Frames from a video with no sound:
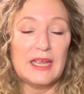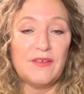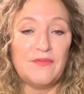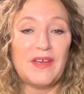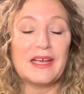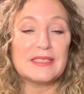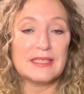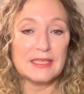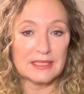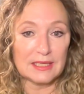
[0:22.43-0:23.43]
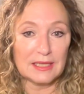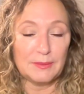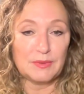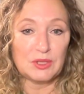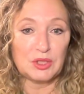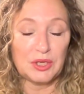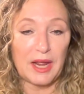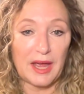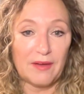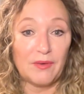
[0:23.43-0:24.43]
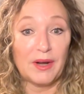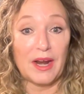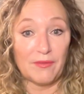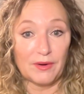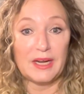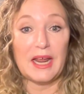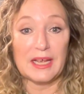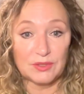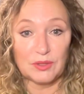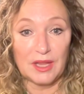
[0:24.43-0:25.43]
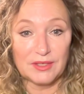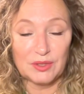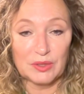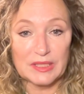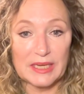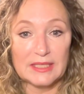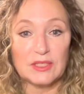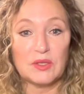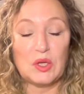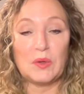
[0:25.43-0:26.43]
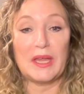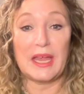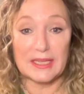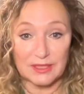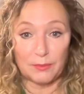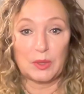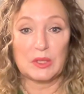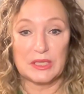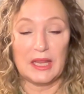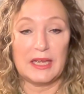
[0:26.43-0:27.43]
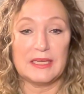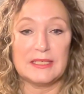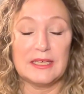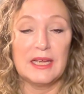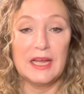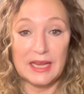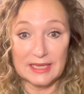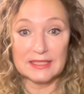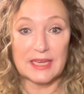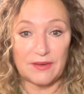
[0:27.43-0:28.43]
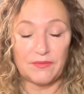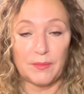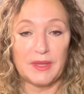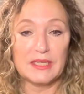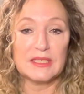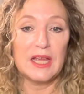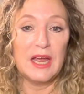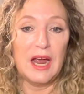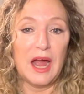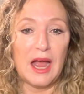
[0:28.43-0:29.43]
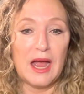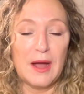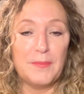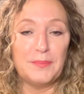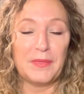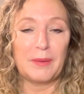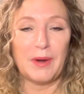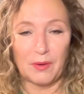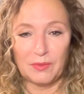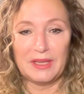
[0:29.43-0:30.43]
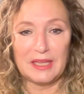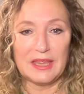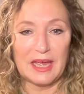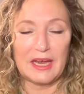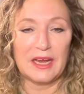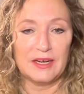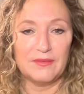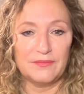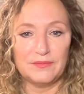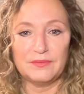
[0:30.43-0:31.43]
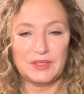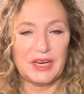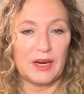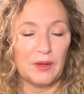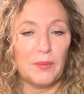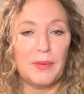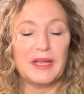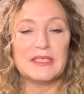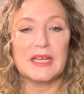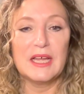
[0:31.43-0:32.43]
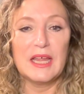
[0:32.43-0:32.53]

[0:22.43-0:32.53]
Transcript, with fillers: effects this eclipse should have on every astrological sign so that you can get some personalized insight from this. Um, I'm not really that kind of channel, but